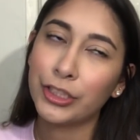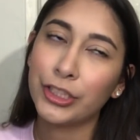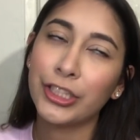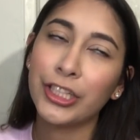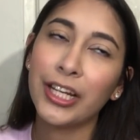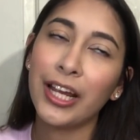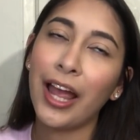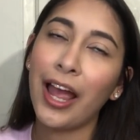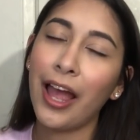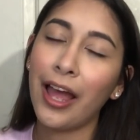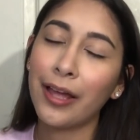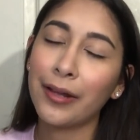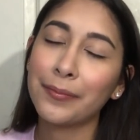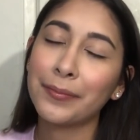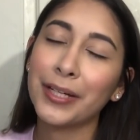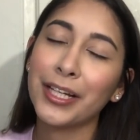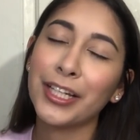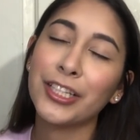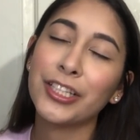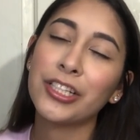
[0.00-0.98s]
She
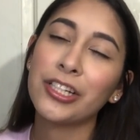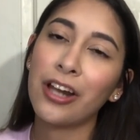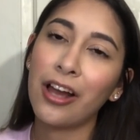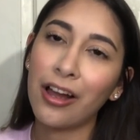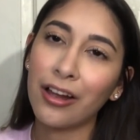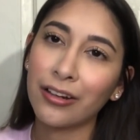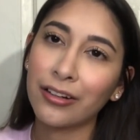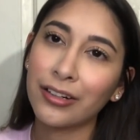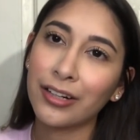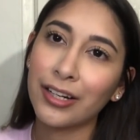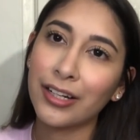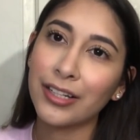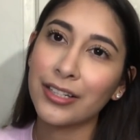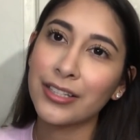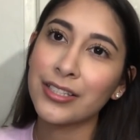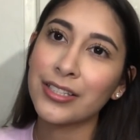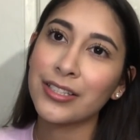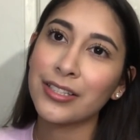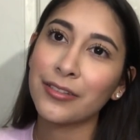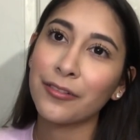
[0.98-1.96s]
had my
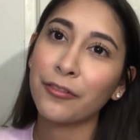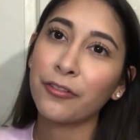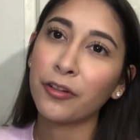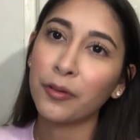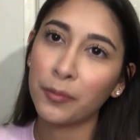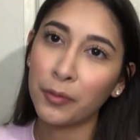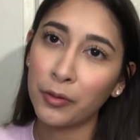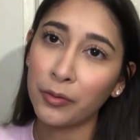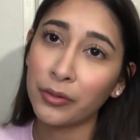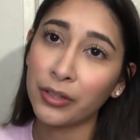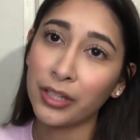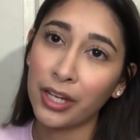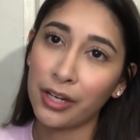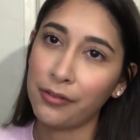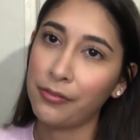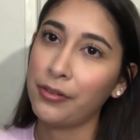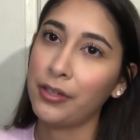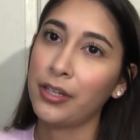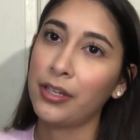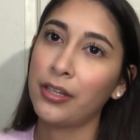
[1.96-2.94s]
chanclas from Old
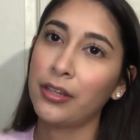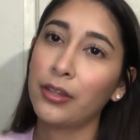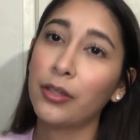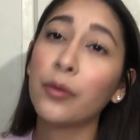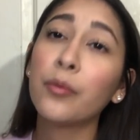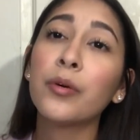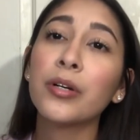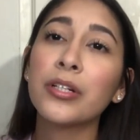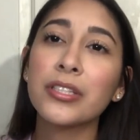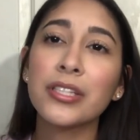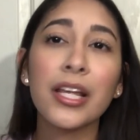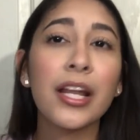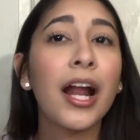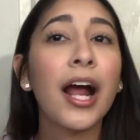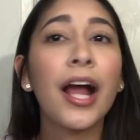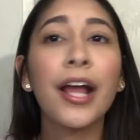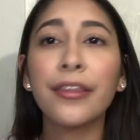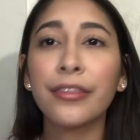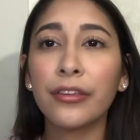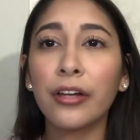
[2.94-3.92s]
Navy, the ones
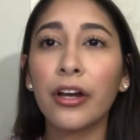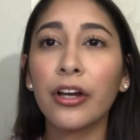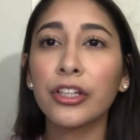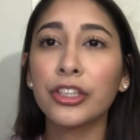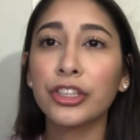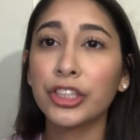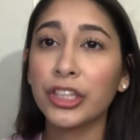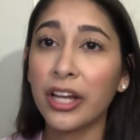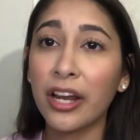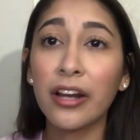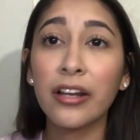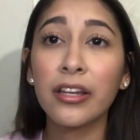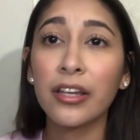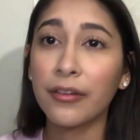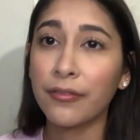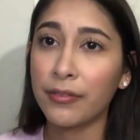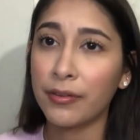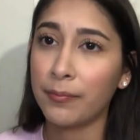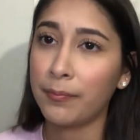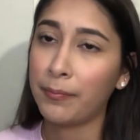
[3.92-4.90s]
that I thought she had
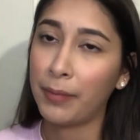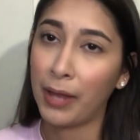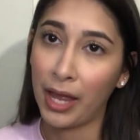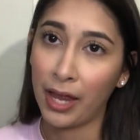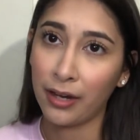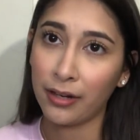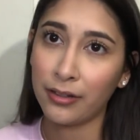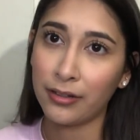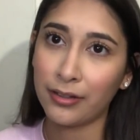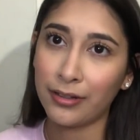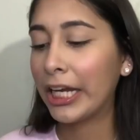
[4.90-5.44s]
given back.